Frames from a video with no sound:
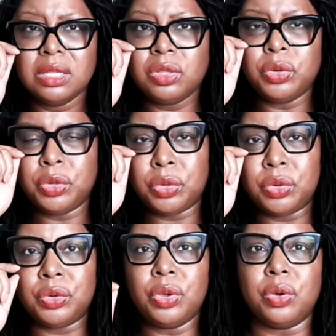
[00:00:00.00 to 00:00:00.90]

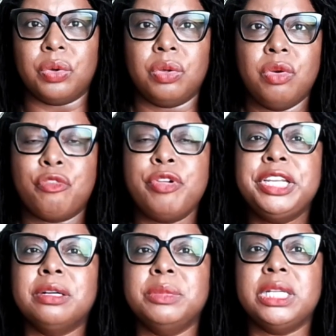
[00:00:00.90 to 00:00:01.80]
No.
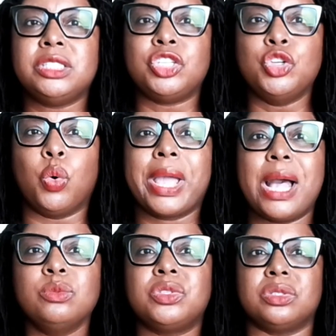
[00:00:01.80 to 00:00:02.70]
Freedom needs no
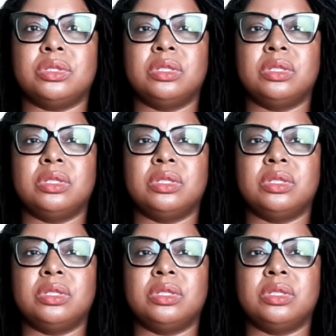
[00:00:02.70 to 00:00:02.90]
counsel.